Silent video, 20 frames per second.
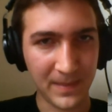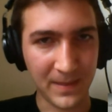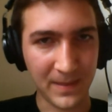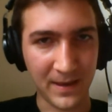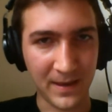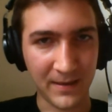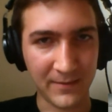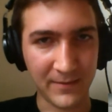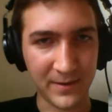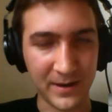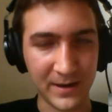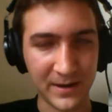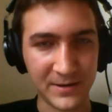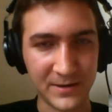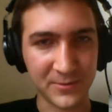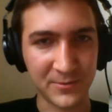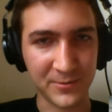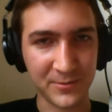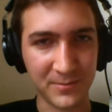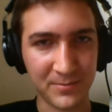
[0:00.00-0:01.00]
have an
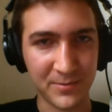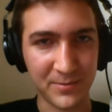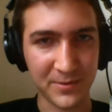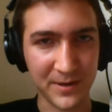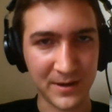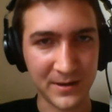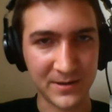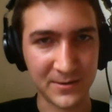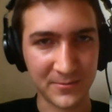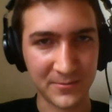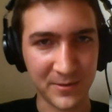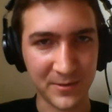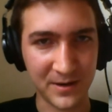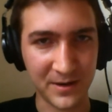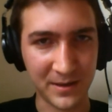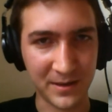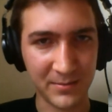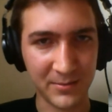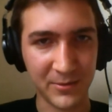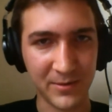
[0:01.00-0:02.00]
actual
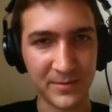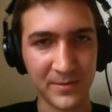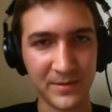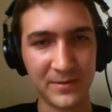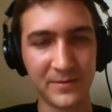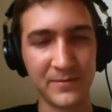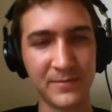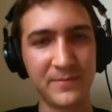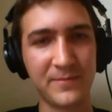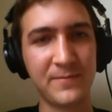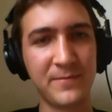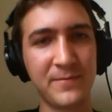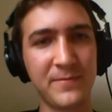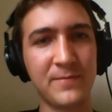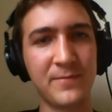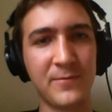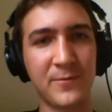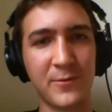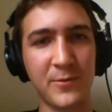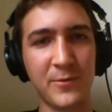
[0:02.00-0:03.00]
production-ready deployment of
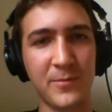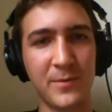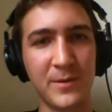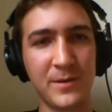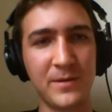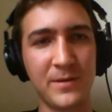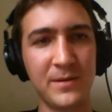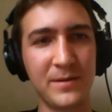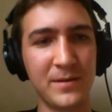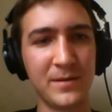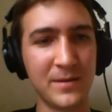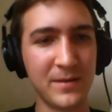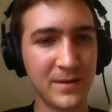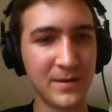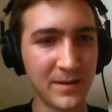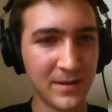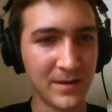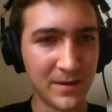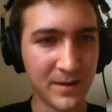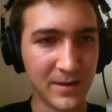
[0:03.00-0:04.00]
Foreman
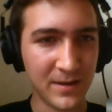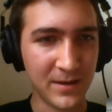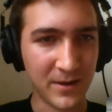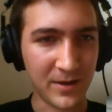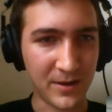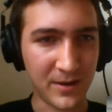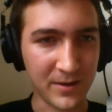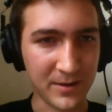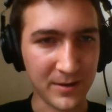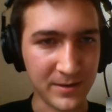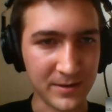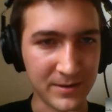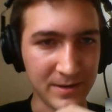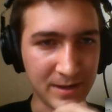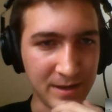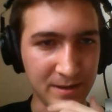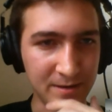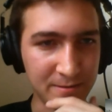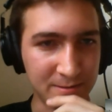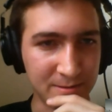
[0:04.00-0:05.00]
on
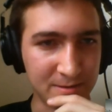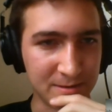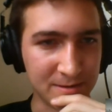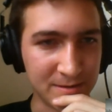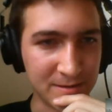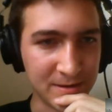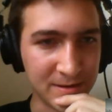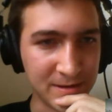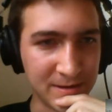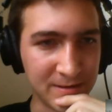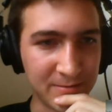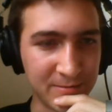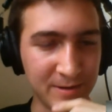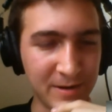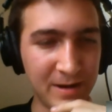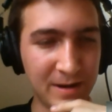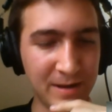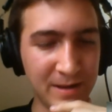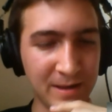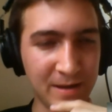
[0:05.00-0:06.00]
containers. Right
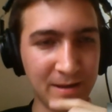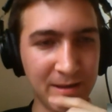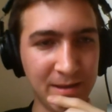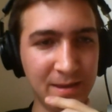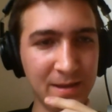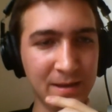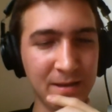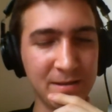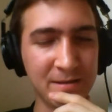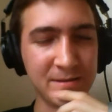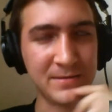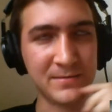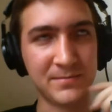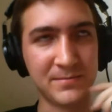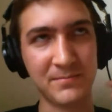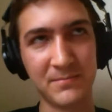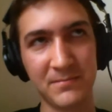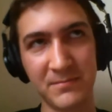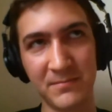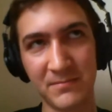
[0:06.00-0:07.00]
now, I think it's,
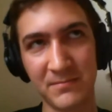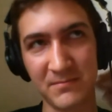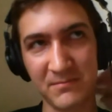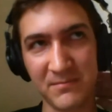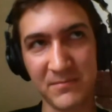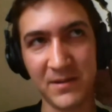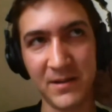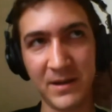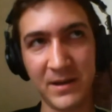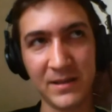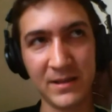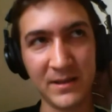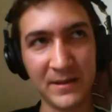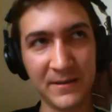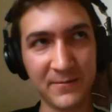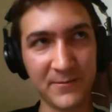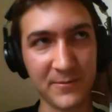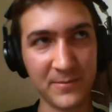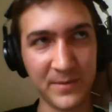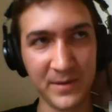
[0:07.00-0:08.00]
at least
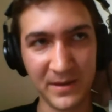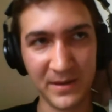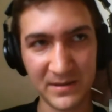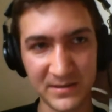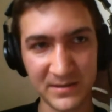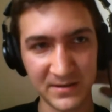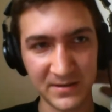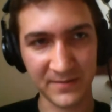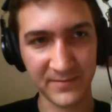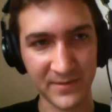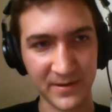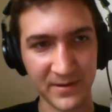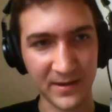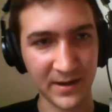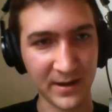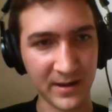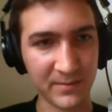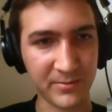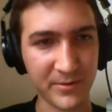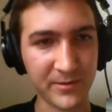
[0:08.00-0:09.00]
for me, it's not very
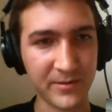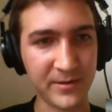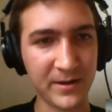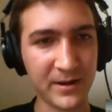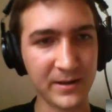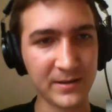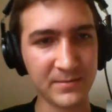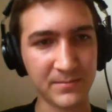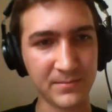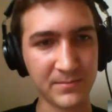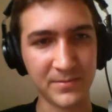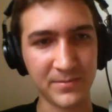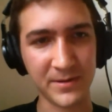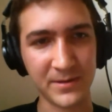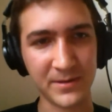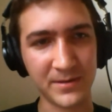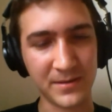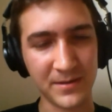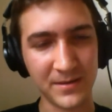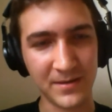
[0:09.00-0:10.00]
high priority, but